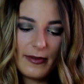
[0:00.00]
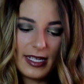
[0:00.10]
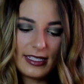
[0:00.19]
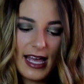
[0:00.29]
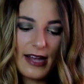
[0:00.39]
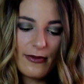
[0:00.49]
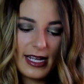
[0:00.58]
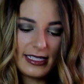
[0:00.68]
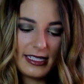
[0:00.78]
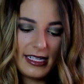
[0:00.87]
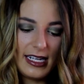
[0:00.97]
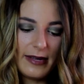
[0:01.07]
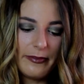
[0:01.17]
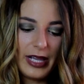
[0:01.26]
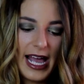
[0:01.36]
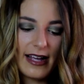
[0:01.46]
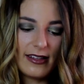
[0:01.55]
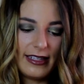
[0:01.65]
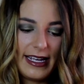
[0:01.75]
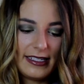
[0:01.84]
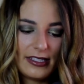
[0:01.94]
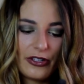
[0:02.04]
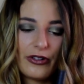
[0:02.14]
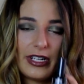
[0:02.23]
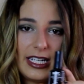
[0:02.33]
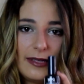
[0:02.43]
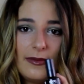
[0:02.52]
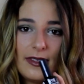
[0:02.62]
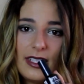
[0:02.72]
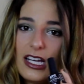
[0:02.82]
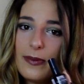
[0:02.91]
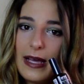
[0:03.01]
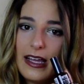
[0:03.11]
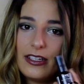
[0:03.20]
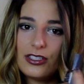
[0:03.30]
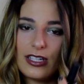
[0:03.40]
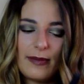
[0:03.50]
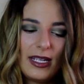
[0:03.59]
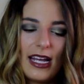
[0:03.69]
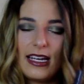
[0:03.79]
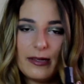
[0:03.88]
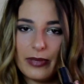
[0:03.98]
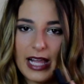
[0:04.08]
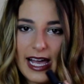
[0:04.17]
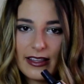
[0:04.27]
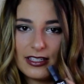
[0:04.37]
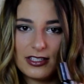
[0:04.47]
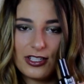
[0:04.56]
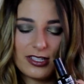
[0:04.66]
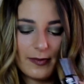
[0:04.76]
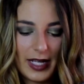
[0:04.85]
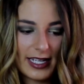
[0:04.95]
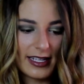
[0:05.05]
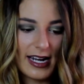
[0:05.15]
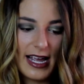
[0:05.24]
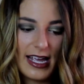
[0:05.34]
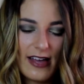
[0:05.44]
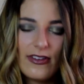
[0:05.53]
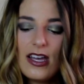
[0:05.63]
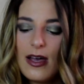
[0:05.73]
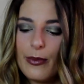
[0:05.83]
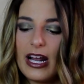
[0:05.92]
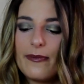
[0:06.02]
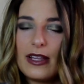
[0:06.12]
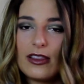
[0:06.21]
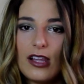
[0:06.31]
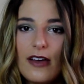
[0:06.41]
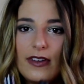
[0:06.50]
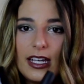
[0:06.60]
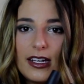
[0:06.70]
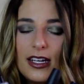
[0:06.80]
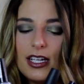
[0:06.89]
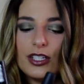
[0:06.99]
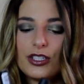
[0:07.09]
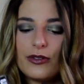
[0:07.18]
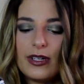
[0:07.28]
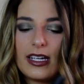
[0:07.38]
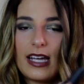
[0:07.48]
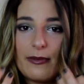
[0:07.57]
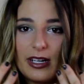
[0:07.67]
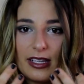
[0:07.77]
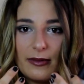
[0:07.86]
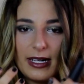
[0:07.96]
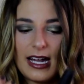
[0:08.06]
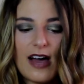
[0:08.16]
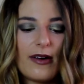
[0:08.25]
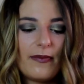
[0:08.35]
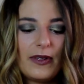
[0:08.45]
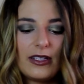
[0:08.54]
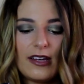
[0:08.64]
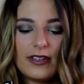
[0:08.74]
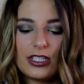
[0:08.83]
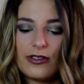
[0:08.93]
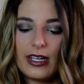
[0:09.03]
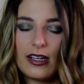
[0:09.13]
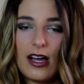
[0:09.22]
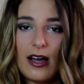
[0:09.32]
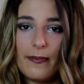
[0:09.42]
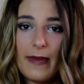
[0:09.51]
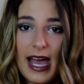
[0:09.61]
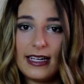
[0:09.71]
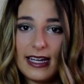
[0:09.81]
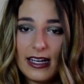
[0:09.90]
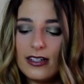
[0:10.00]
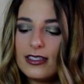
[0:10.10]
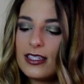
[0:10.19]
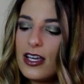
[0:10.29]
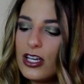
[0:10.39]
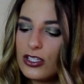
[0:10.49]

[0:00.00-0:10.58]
Is the NYC Black Lace Cream nail polish. I mean, any black, this is just the black that I have, but I've been loving doing, I'm wearing them right now, I've been loving doing matte nails.